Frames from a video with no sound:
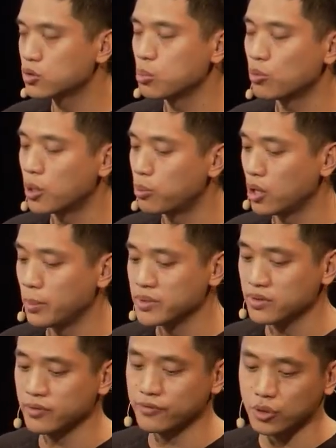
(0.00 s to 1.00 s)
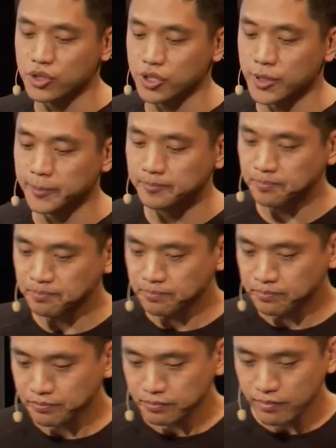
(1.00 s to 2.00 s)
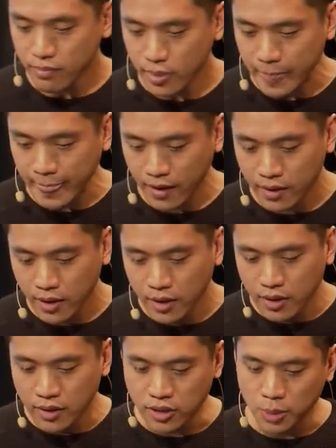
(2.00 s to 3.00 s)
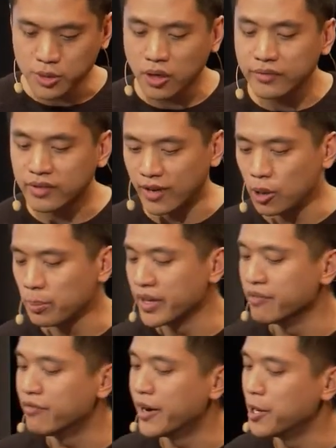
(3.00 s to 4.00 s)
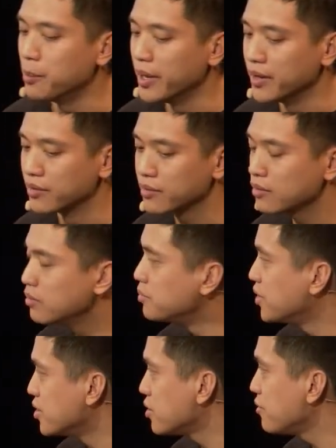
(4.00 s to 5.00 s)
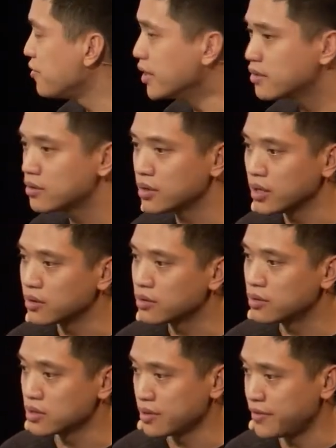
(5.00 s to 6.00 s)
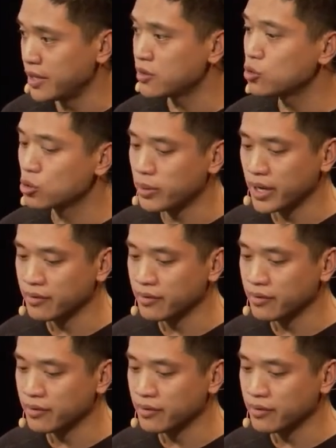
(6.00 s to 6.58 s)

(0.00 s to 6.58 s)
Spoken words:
more problems in the future? In terms of development environment, does it fit it into my